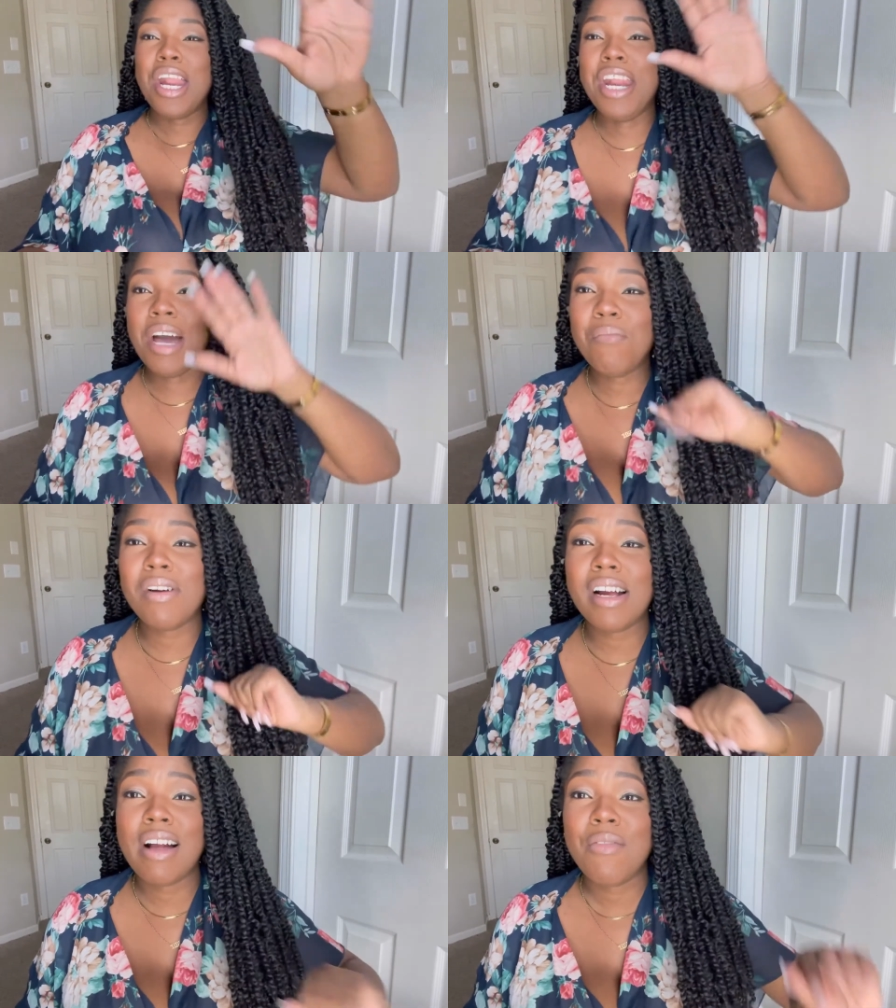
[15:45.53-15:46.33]

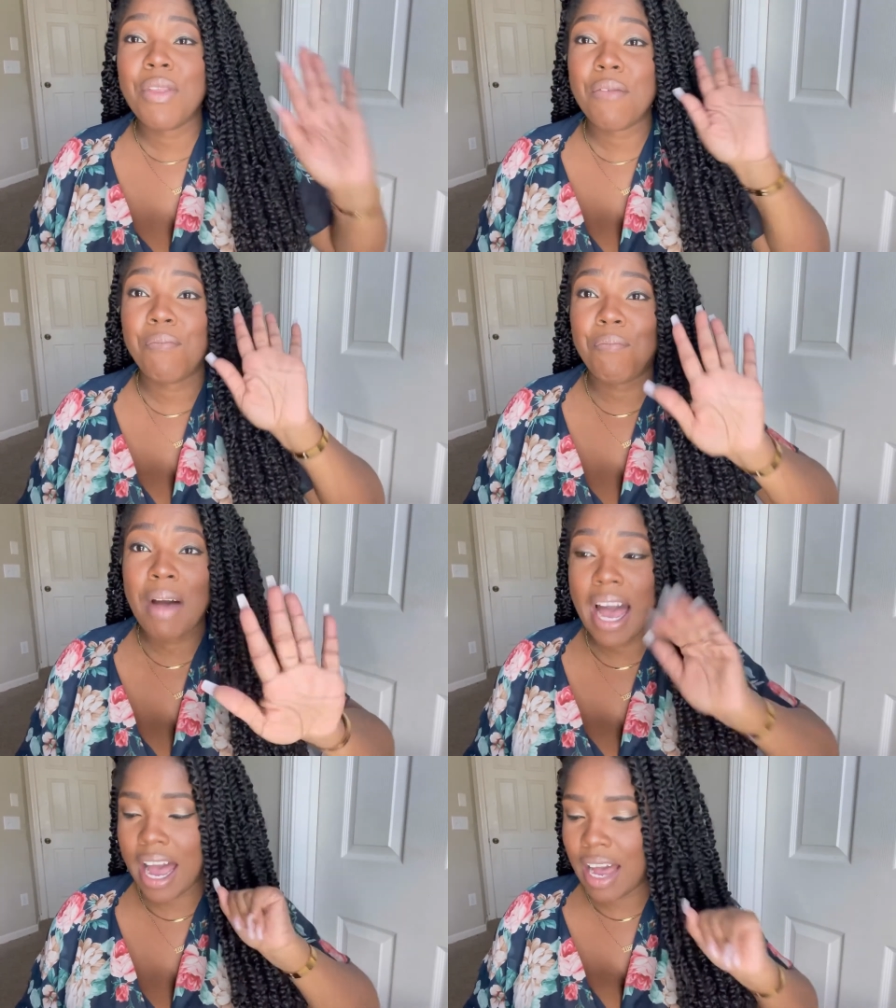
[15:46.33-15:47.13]
number
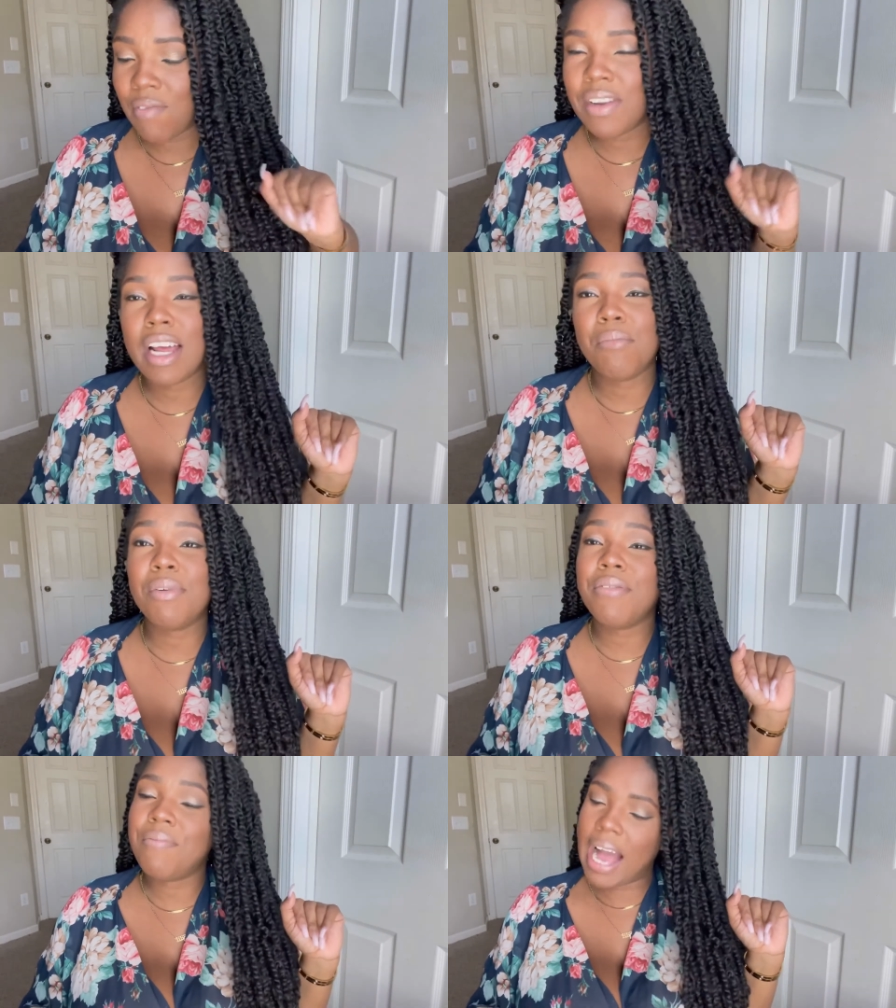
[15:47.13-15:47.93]
five.
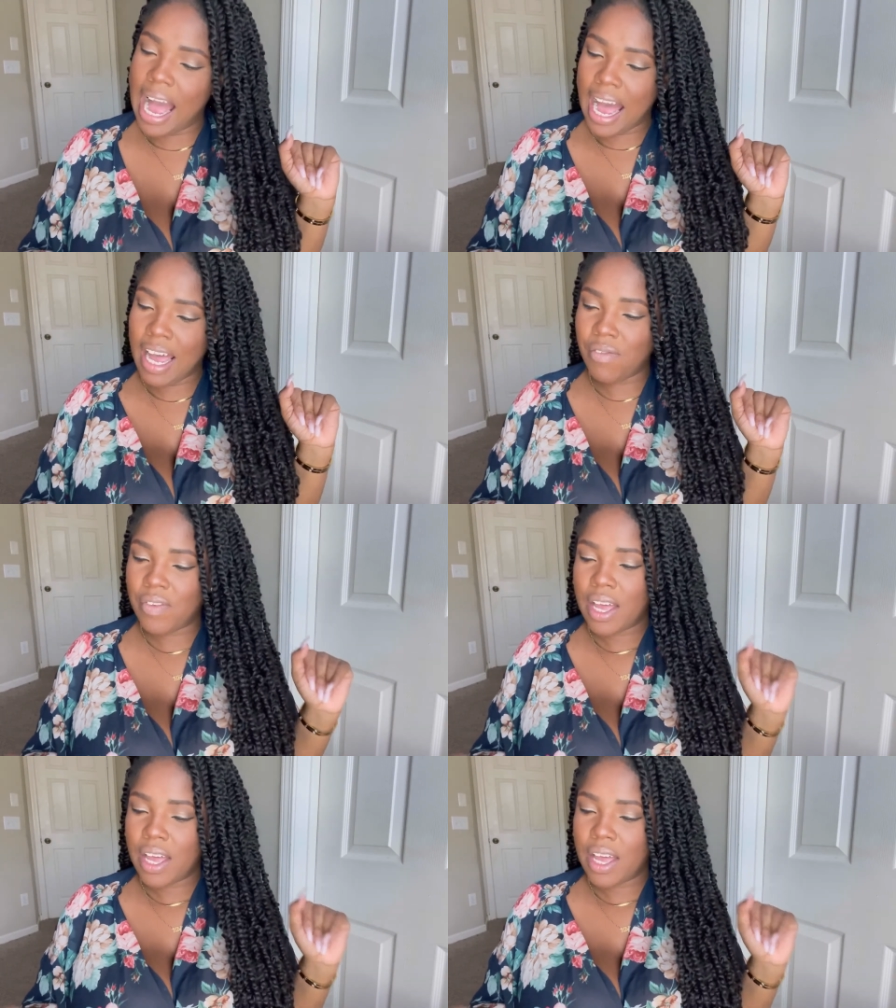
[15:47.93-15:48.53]
Number five.